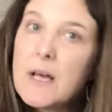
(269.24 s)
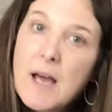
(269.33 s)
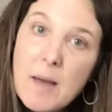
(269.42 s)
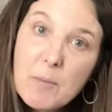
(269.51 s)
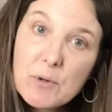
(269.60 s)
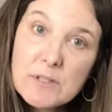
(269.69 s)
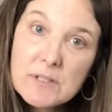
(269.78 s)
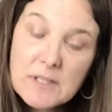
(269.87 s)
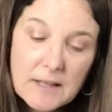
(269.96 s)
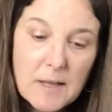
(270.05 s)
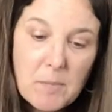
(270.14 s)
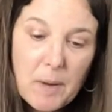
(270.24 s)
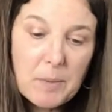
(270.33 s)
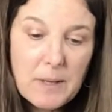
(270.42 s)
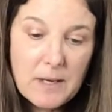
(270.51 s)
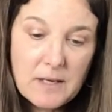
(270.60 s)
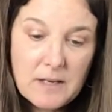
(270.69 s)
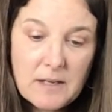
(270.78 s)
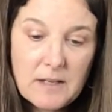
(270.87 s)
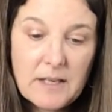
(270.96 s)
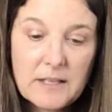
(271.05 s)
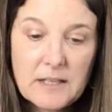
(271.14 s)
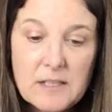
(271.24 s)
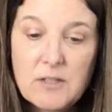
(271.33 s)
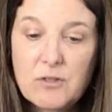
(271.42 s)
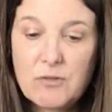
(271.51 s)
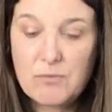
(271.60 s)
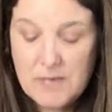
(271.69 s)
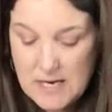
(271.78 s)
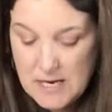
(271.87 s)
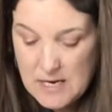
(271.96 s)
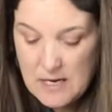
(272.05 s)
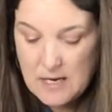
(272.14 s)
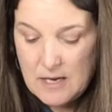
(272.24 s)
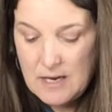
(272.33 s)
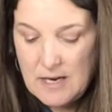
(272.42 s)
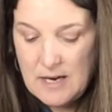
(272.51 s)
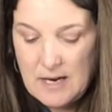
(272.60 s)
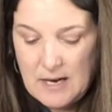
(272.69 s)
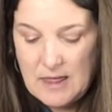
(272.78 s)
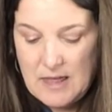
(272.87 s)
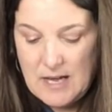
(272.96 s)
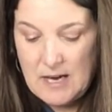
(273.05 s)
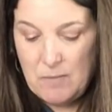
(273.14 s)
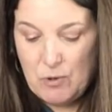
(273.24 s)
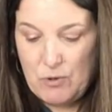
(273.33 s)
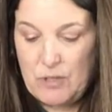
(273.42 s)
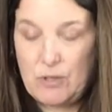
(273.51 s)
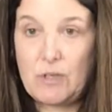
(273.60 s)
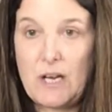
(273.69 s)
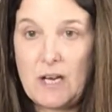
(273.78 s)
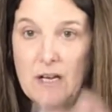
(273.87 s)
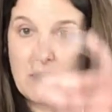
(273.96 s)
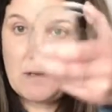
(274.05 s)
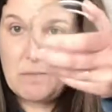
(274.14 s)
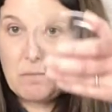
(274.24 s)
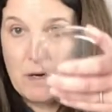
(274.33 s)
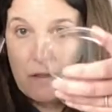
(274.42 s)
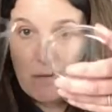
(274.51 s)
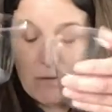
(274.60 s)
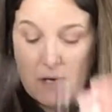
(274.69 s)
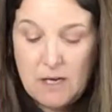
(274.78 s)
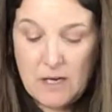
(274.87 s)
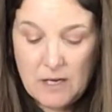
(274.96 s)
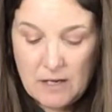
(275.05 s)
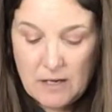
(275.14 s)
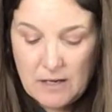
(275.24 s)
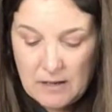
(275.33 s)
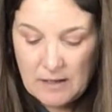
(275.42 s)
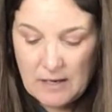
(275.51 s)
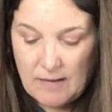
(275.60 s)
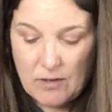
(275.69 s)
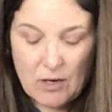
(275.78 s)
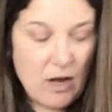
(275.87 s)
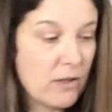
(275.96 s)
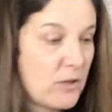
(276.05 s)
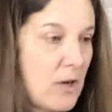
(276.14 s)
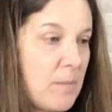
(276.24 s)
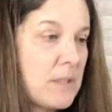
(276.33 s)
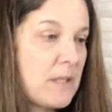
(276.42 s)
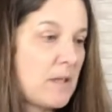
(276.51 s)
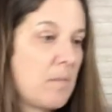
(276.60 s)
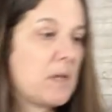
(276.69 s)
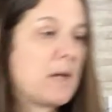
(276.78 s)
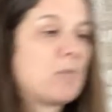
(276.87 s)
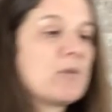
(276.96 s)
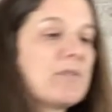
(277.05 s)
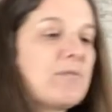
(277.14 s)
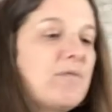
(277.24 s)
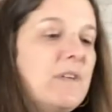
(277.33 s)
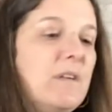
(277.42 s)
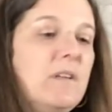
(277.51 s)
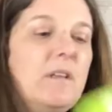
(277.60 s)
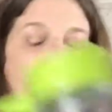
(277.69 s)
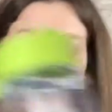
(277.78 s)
I'm going to set them up like this, 3. And then I'm going to take my 3 that have the color drops in them, and I'm going to fill